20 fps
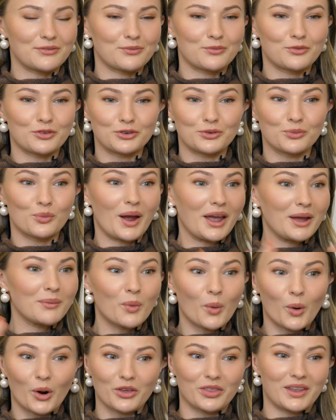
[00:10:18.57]
for way
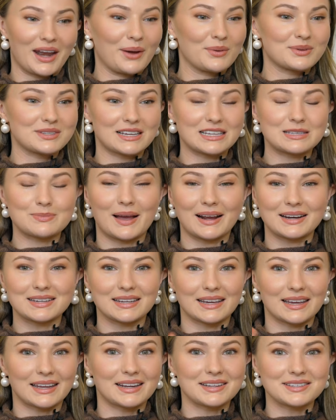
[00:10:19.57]
more than I was
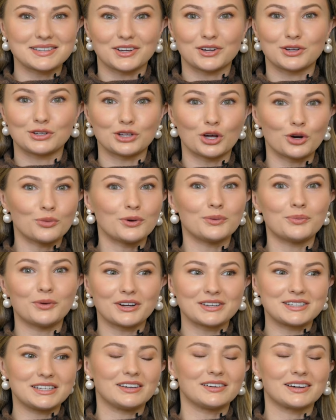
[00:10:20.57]
expecting, and it's a global
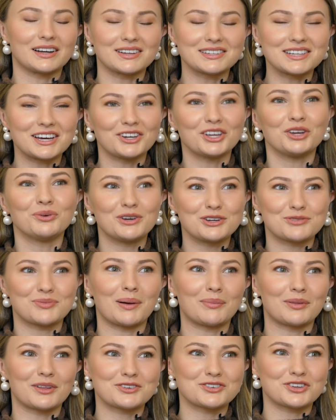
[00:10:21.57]
book deal, and I'll tell you which
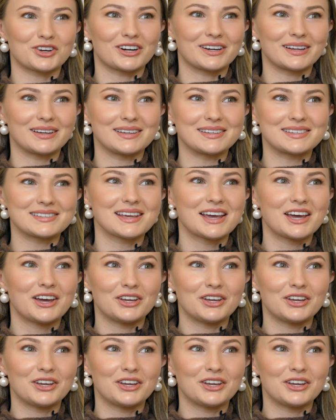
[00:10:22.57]
publisher it is.